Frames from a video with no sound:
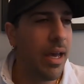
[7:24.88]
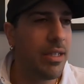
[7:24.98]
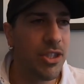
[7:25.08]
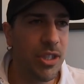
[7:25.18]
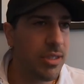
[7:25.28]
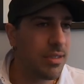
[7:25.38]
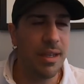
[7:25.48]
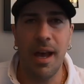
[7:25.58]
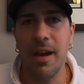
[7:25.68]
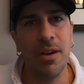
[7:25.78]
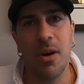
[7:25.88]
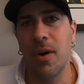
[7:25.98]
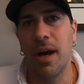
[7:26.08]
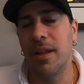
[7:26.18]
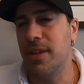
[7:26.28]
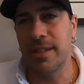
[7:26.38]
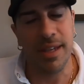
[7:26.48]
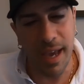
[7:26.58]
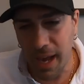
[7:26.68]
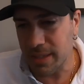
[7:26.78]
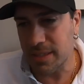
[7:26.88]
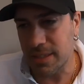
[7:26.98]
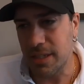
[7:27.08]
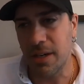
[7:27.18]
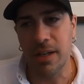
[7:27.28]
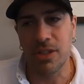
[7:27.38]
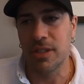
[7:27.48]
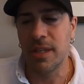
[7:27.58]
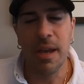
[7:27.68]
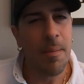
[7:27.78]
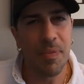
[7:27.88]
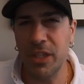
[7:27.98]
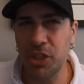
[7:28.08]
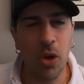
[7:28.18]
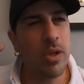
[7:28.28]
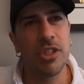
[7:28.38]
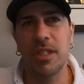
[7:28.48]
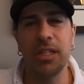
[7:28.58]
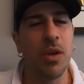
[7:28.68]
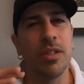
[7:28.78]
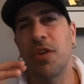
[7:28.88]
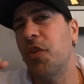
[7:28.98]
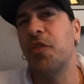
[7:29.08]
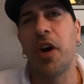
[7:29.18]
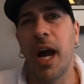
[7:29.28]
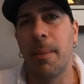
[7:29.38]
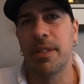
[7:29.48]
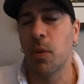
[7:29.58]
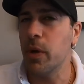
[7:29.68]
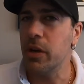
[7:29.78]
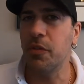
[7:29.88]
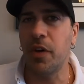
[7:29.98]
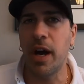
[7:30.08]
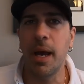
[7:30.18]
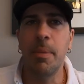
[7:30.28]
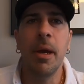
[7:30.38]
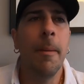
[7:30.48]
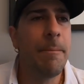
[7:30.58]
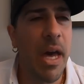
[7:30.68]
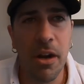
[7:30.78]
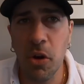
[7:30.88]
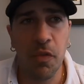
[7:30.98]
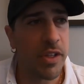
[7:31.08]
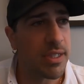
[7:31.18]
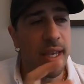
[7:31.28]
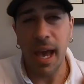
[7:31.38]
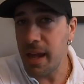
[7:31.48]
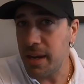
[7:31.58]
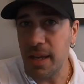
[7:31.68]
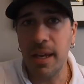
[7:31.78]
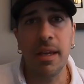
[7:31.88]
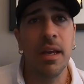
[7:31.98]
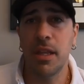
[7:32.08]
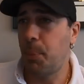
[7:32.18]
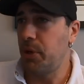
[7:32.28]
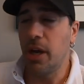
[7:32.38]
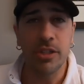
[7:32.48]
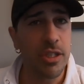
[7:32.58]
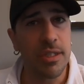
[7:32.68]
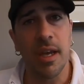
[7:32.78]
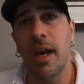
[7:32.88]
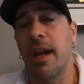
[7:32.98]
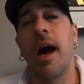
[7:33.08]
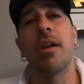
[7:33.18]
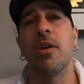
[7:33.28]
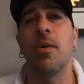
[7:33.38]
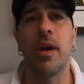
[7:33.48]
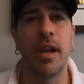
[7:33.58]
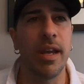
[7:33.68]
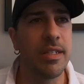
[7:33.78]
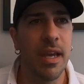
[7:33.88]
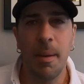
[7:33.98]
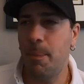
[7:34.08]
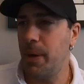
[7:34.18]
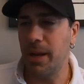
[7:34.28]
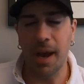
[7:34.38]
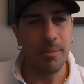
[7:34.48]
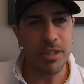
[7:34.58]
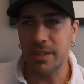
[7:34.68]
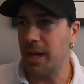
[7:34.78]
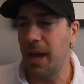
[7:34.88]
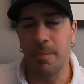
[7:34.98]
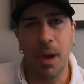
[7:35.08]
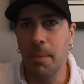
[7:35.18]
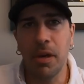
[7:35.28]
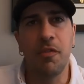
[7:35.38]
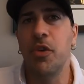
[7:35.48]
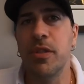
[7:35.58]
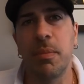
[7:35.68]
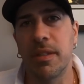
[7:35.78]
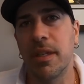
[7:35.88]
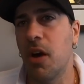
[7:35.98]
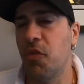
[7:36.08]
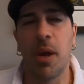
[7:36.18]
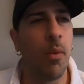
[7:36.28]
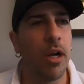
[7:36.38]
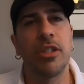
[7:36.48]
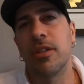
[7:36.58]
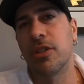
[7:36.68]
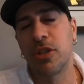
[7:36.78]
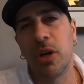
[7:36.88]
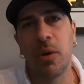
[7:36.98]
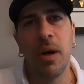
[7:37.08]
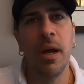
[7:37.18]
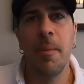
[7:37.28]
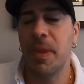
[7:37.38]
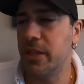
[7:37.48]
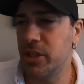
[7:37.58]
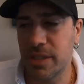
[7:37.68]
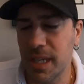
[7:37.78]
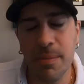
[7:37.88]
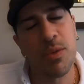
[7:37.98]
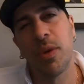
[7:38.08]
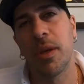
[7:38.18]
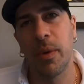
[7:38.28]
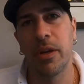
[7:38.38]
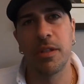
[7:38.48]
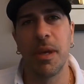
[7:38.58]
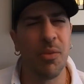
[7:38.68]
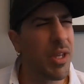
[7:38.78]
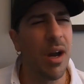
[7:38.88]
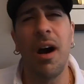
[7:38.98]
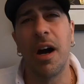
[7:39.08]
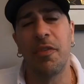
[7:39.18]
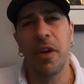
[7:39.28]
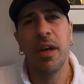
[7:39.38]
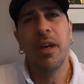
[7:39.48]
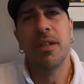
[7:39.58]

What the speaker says: It's just, I don't know. The cast this year is just, the show is just, it's a different vibe. It's a weird vibe. I don't know if it's the editing, the production side. I don't know what it is, but I'm confused myself when I'm watching the show. It just seems really weird to me and really off.